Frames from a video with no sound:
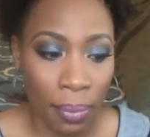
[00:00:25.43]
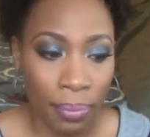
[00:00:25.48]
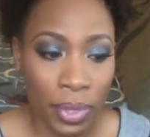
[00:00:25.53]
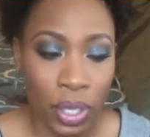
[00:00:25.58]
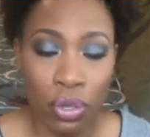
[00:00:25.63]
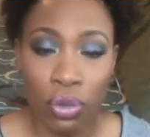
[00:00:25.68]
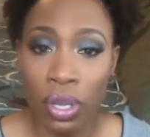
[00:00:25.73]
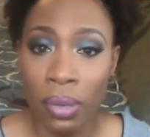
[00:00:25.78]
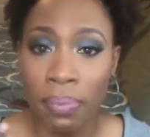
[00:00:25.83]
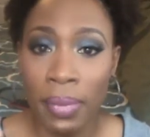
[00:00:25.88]

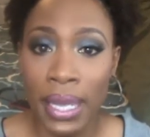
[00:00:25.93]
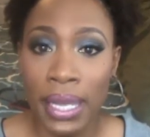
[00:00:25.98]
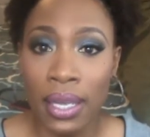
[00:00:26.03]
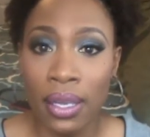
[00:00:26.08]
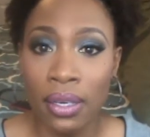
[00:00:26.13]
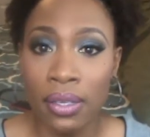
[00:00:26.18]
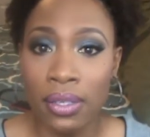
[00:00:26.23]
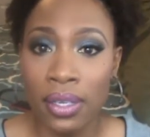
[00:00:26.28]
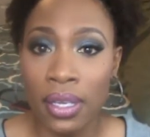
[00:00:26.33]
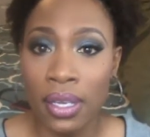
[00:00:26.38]
You can make
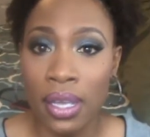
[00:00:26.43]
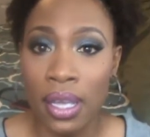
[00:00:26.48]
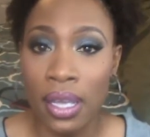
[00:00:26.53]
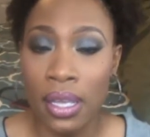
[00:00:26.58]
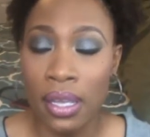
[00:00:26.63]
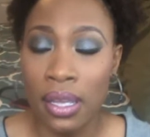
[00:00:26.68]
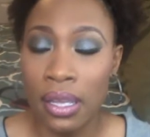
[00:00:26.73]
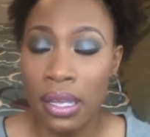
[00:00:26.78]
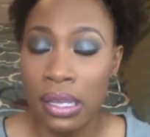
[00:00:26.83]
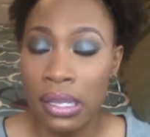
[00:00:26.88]
it
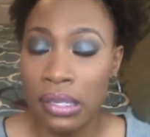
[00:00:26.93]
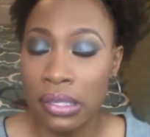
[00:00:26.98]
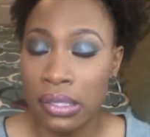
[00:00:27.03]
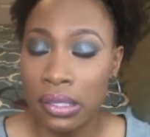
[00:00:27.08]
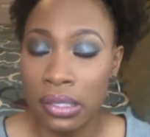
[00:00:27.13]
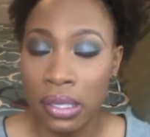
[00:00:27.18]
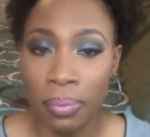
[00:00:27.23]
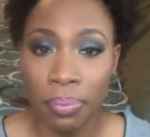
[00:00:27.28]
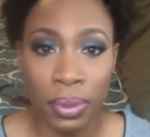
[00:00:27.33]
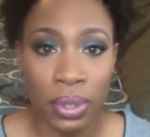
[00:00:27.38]
as
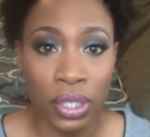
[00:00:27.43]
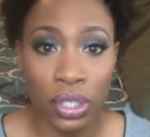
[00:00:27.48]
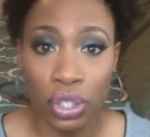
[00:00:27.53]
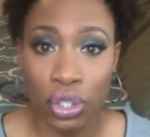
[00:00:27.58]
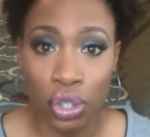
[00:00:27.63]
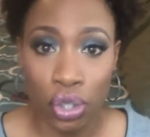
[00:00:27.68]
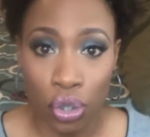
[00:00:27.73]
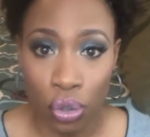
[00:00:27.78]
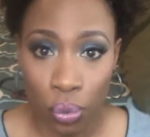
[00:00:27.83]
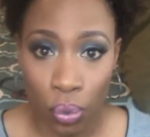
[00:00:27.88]
simple
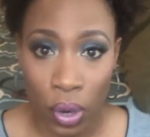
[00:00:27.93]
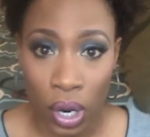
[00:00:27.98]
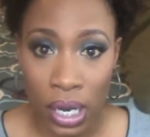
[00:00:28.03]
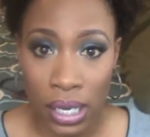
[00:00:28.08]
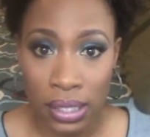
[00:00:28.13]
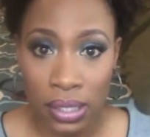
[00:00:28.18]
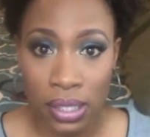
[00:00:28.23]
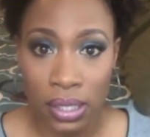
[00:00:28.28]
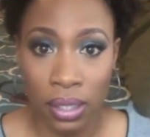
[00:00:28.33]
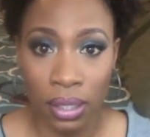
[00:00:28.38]
as you
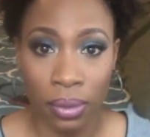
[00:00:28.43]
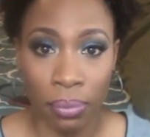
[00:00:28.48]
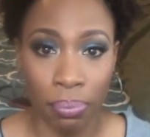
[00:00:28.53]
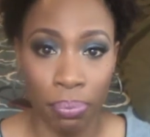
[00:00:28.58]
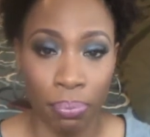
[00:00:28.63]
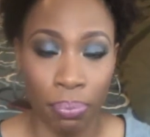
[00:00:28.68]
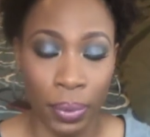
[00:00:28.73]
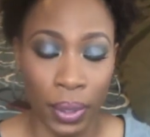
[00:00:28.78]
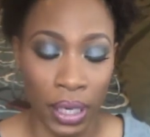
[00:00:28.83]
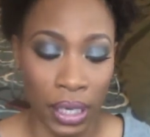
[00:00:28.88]
want,
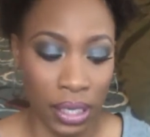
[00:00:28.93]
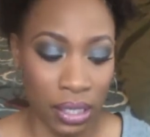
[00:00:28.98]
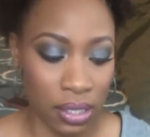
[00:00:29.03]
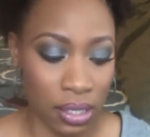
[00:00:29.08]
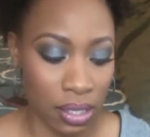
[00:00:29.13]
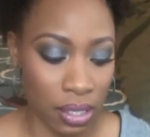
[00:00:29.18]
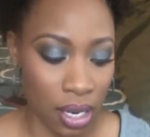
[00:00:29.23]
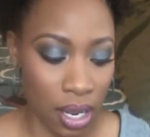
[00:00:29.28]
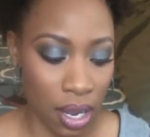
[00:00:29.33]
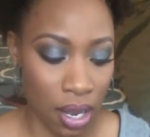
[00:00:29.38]

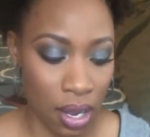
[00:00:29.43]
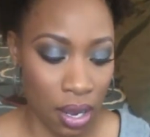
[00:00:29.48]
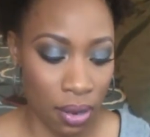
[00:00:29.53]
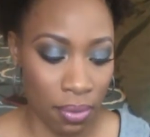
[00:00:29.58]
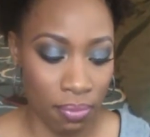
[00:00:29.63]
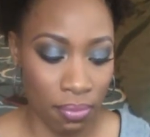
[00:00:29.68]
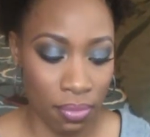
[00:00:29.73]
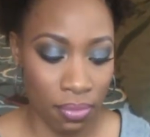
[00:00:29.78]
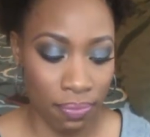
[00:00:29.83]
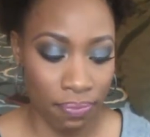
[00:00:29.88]
but
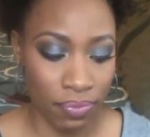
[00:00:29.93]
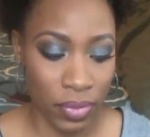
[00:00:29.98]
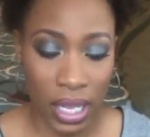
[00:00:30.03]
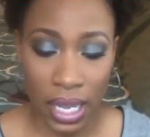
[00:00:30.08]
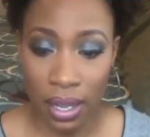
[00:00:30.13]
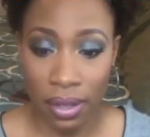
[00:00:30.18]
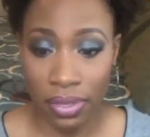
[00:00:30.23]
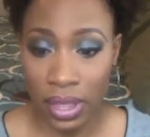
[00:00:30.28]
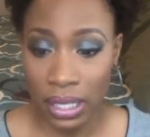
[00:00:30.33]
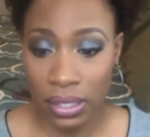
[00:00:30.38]

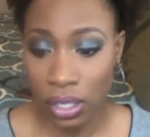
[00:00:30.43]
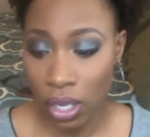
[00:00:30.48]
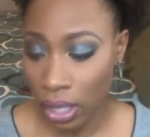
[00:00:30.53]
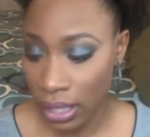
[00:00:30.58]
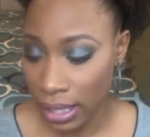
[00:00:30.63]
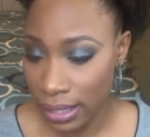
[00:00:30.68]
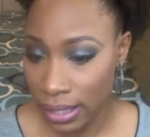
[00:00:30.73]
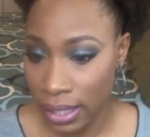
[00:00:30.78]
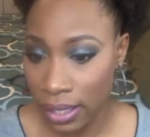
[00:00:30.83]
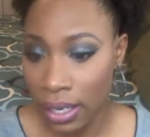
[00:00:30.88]
yeah, that's all
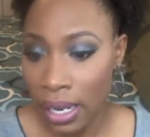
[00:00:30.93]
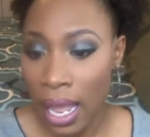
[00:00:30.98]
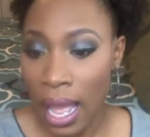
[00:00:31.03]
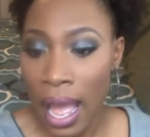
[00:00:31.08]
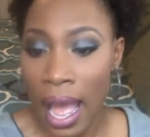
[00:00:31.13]
I did.